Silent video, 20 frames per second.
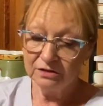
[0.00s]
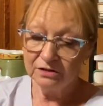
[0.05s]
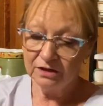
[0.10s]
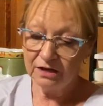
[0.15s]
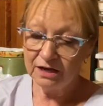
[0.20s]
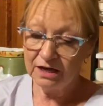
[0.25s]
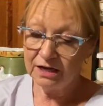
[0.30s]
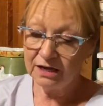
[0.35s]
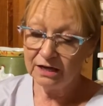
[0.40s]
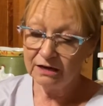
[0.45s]

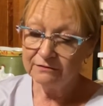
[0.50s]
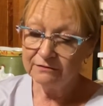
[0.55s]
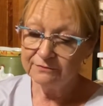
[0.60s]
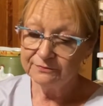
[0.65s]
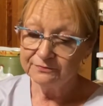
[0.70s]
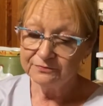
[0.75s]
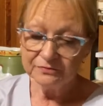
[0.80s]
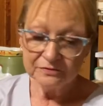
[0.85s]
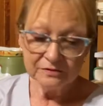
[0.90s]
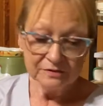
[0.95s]
Get
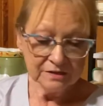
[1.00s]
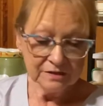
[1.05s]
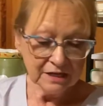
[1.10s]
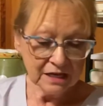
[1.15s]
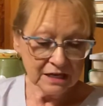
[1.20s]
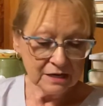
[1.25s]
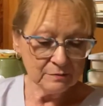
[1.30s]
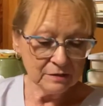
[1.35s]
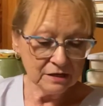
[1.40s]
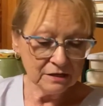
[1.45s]

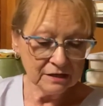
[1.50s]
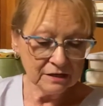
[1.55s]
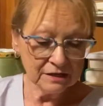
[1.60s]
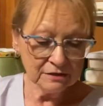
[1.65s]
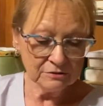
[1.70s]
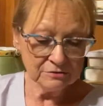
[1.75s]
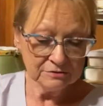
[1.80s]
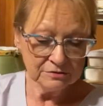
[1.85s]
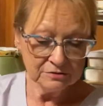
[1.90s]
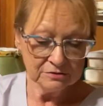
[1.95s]
them a
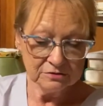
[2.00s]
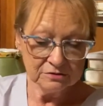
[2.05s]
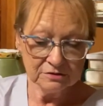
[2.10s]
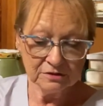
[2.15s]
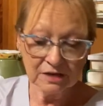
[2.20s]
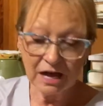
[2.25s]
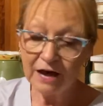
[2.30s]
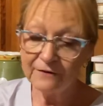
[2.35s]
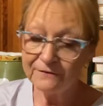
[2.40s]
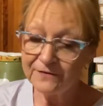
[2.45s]
little
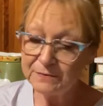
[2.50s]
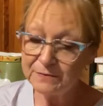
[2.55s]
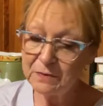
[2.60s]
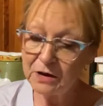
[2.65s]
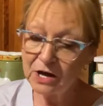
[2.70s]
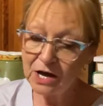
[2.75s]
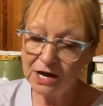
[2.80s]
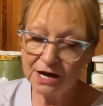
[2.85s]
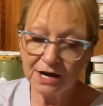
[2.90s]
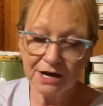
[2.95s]
coffee
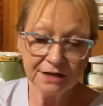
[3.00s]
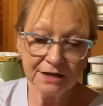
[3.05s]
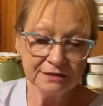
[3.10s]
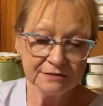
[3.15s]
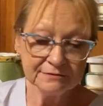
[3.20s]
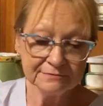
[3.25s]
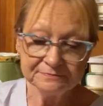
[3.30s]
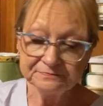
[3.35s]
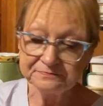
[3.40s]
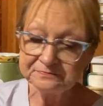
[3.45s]
pot.
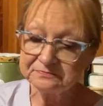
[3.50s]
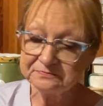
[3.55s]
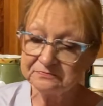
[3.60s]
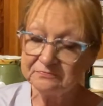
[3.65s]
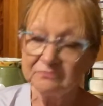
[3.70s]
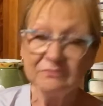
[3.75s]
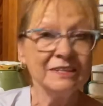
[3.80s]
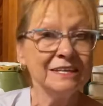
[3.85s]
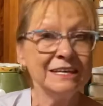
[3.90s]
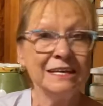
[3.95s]

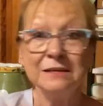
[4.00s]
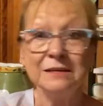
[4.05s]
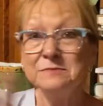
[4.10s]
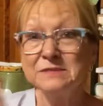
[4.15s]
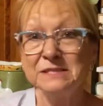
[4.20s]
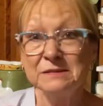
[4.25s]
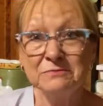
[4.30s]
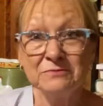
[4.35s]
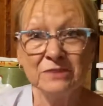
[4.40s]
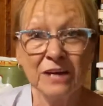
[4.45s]
Get them
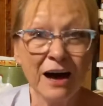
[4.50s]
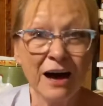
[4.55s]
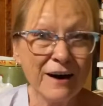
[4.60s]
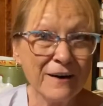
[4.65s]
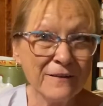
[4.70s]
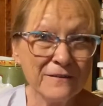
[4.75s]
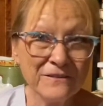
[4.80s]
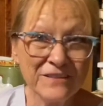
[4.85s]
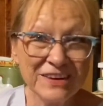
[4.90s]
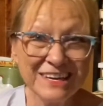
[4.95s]
some
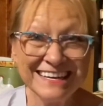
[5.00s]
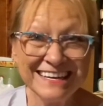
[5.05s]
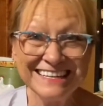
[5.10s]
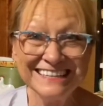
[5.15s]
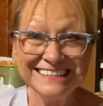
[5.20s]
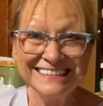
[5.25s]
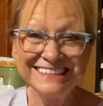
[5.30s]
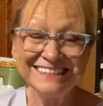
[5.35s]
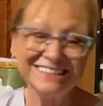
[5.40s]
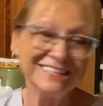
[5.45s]
coffee.
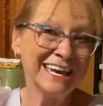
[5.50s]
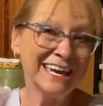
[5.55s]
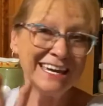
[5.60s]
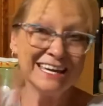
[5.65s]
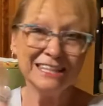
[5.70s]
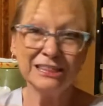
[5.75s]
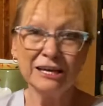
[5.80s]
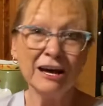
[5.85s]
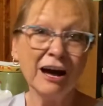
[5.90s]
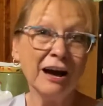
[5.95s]
Can't
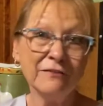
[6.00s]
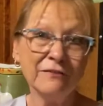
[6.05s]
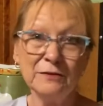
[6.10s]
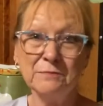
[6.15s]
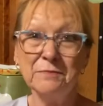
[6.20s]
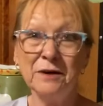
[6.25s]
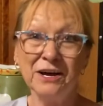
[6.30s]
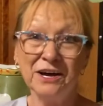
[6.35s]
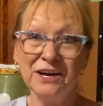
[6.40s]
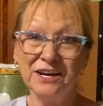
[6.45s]
get the coffee
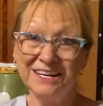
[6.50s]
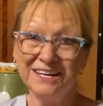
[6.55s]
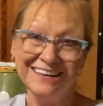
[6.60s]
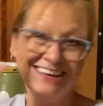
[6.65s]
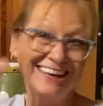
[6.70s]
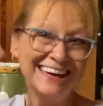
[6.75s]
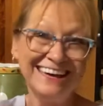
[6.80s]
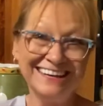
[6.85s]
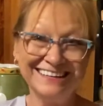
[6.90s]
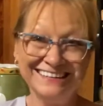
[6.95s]
pot
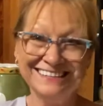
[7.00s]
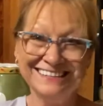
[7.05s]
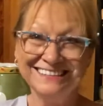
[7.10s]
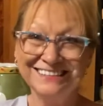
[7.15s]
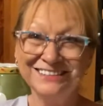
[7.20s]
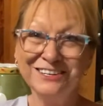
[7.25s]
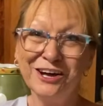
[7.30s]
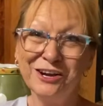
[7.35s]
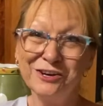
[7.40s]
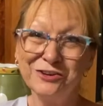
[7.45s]
at
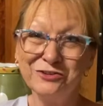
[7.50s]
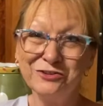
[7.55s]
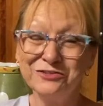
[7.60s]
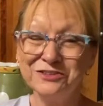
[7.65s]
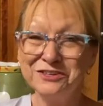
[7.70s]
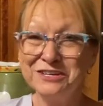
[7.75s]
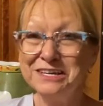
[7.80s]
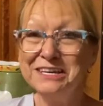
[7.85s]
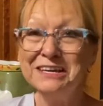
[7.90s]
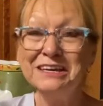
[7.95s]
Dollar
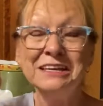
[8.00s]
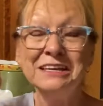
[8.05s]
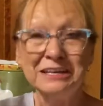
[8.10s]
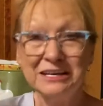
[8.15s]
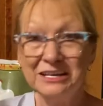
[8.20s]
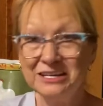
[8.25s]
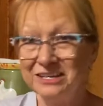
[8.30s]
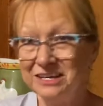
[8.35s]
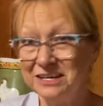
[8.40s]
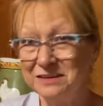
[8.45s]
Tree.
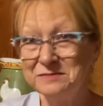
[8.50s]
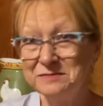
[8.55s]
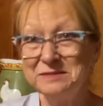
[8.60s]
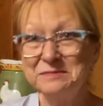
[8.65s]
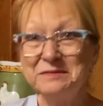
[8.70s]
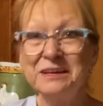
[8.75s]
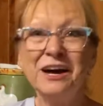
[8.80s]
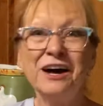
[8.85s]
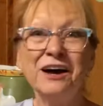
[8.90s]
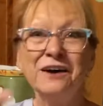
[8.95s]
Get them some
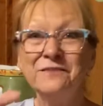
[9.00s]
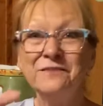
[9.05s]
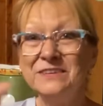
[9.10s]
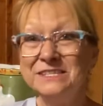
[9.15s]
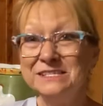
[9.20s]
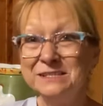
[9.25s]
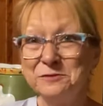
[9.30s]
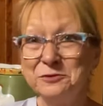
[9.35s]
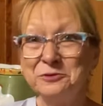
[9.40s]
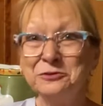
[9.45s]
coffee,
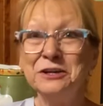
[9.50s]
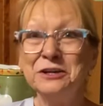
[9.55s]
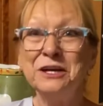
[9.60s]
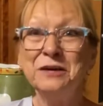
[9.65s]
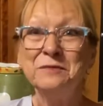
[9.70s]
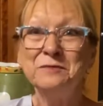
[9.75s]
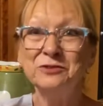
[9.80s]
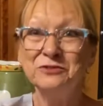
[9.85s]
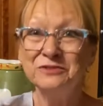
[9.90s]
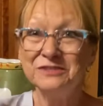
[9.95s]
some
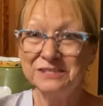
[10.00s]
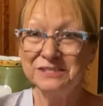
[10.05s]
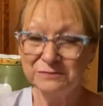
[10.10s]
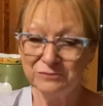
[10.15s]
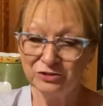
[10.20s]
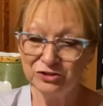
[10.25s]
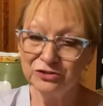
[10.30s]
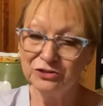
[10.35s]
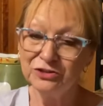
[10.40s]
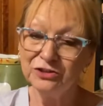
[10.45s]
creamer, some
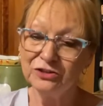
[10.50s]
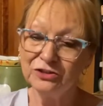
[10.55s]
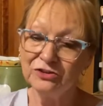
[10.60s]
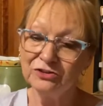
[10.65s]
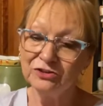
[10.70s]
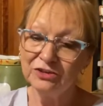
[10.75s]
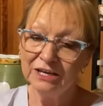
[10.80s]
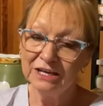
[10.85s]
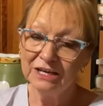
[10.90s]
sugar.